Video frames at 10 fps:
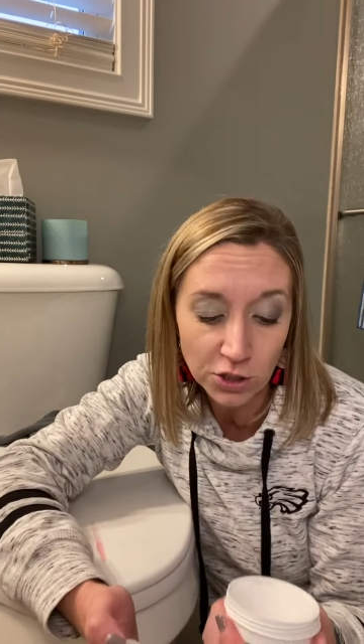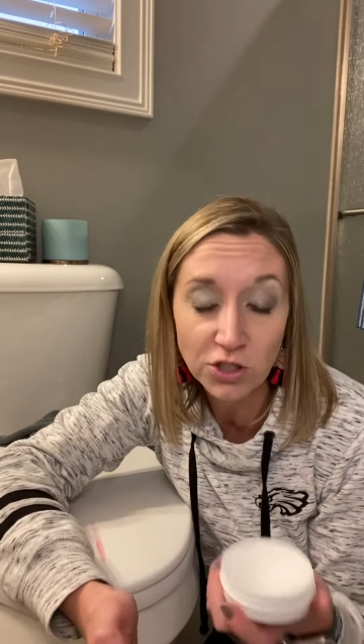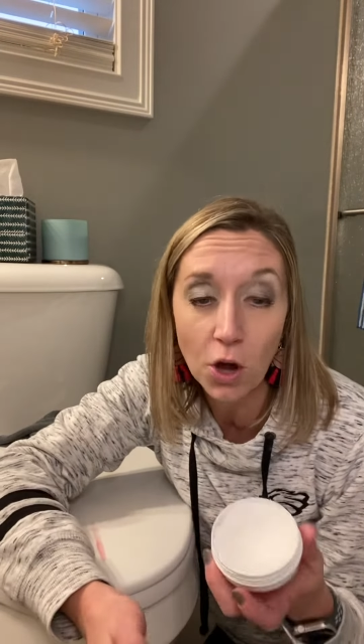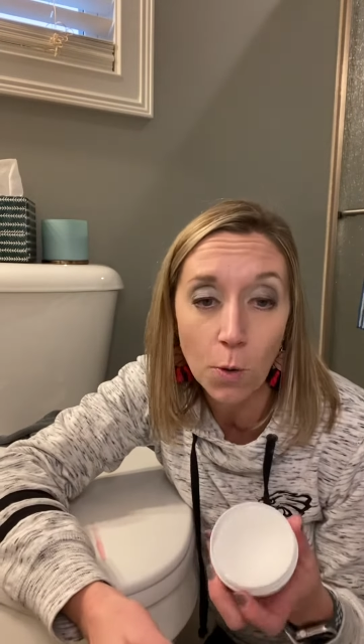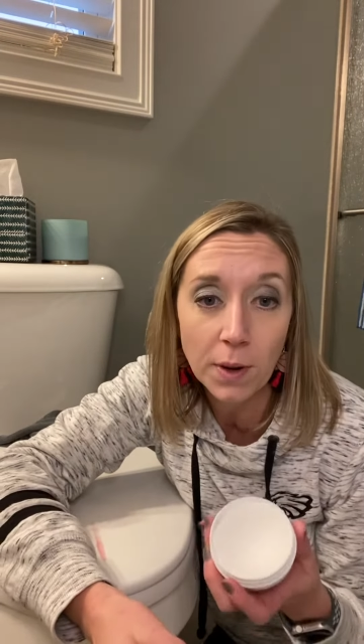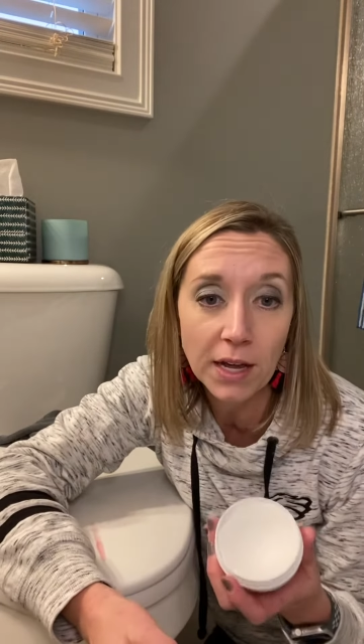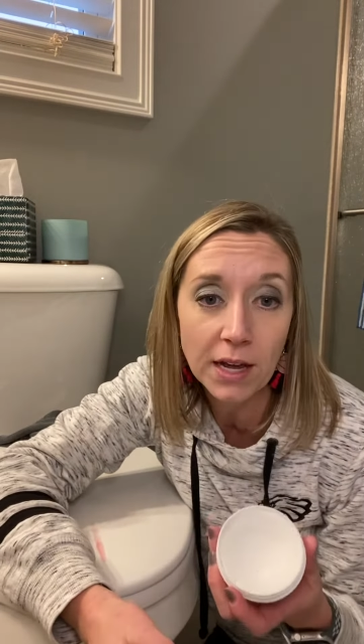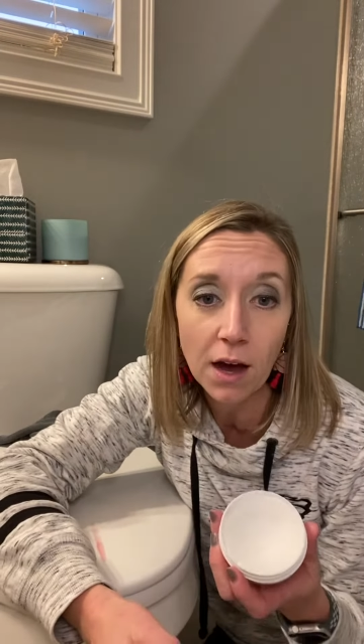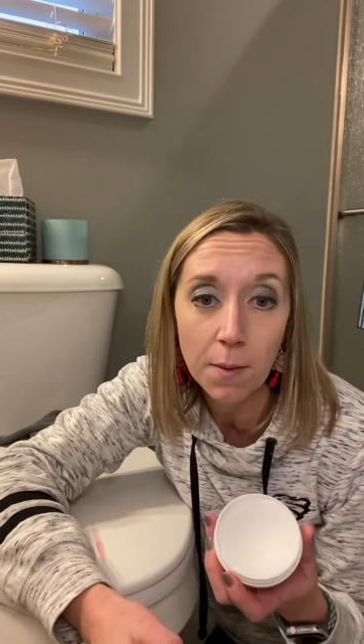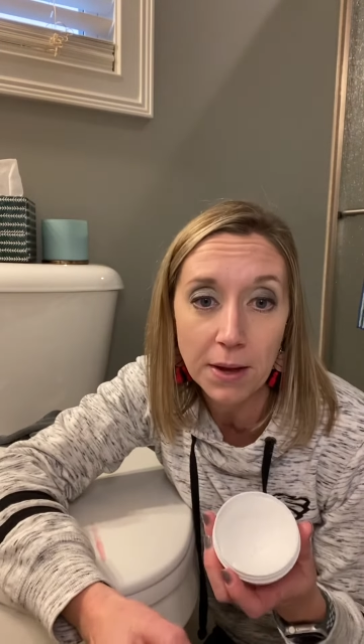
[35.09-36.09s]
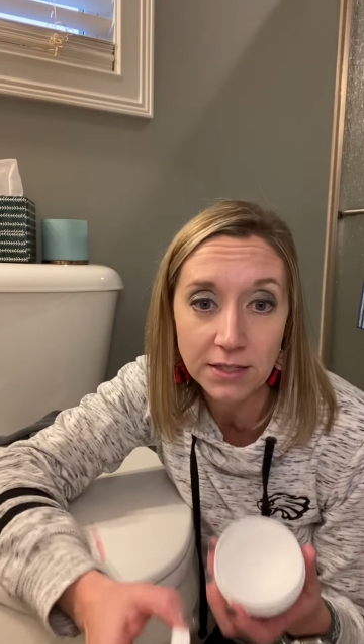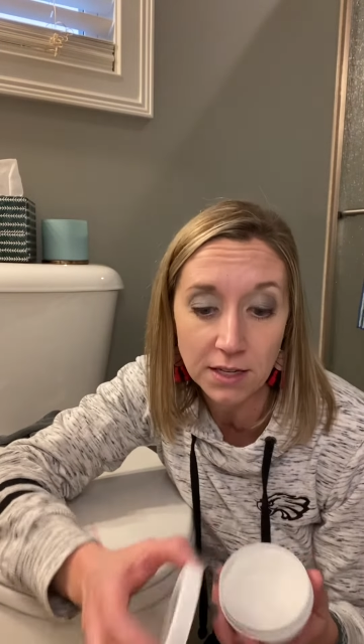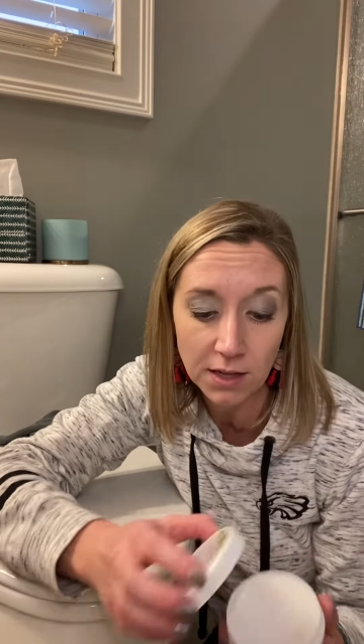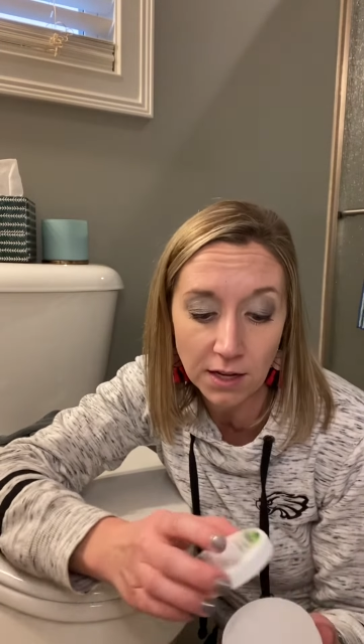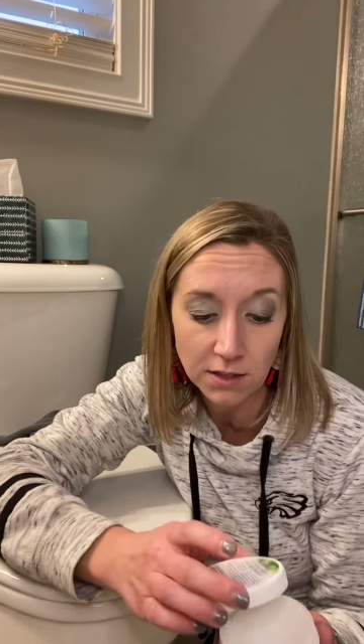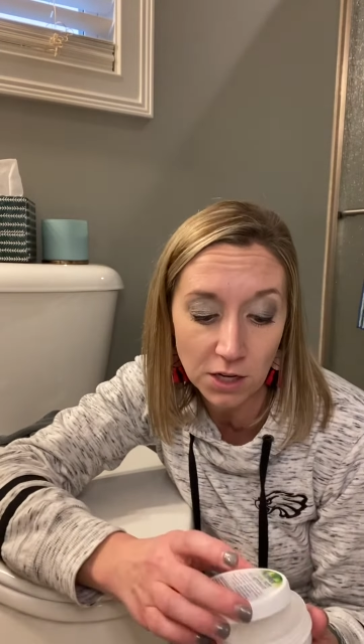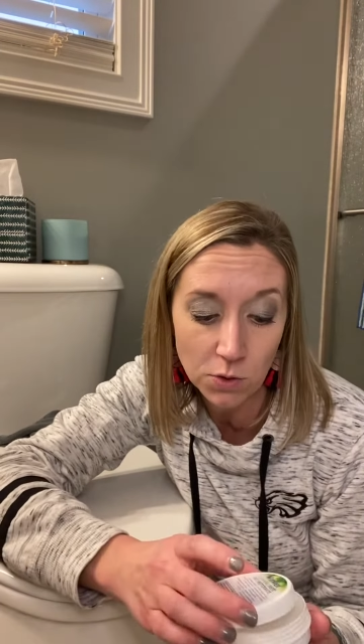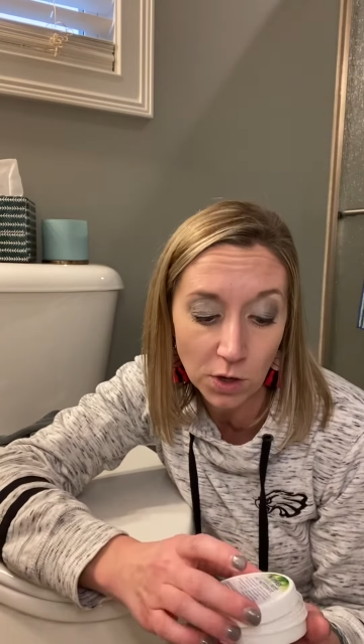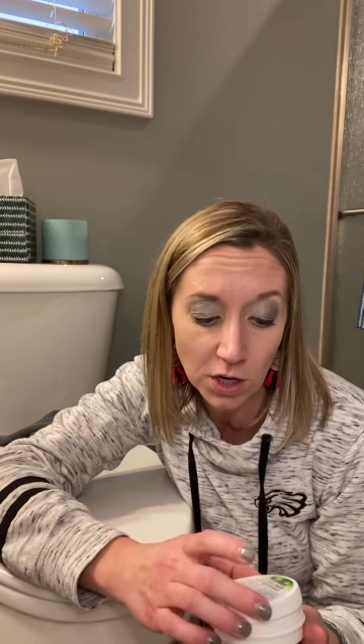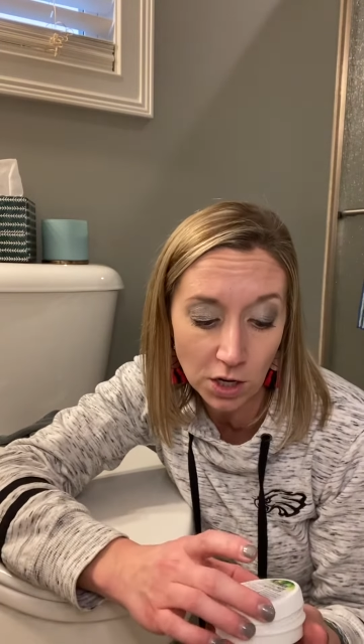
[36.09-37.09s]
So many amazing things that you
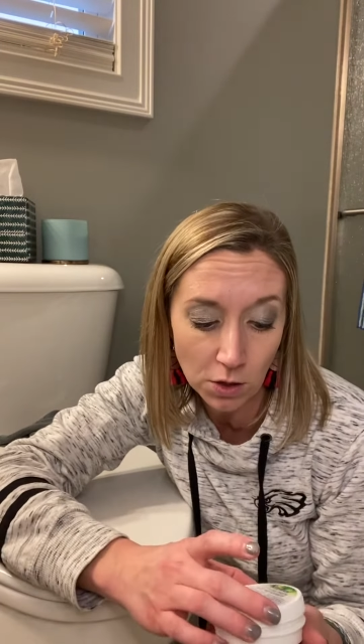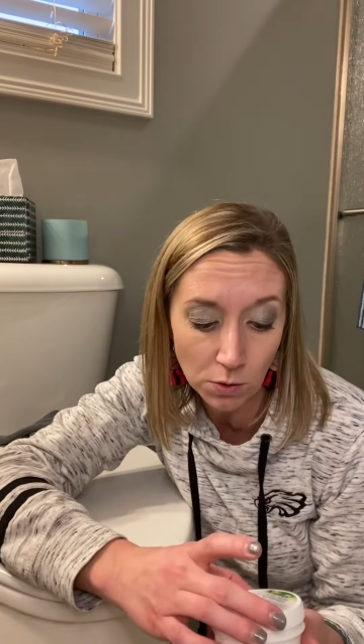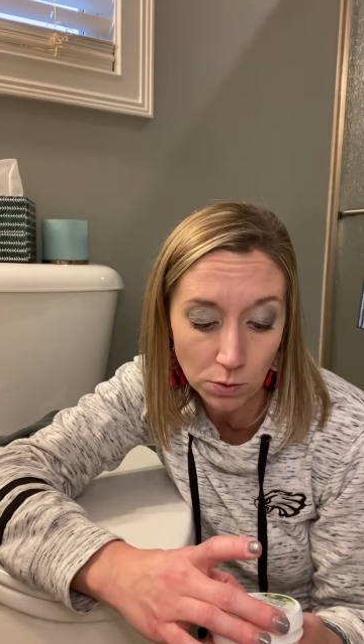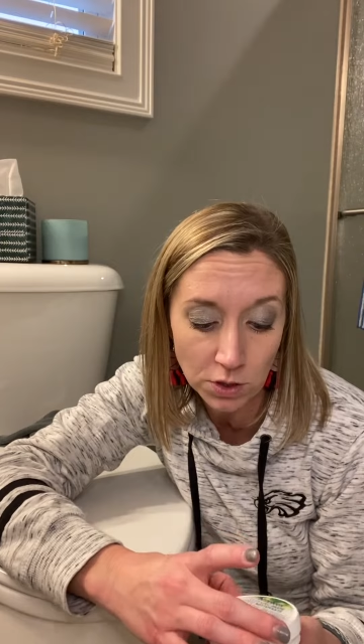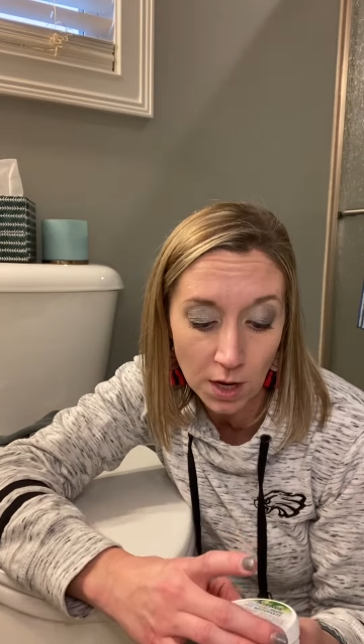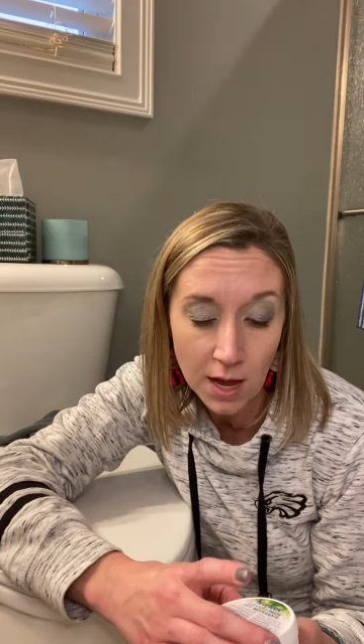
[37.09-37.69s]
can use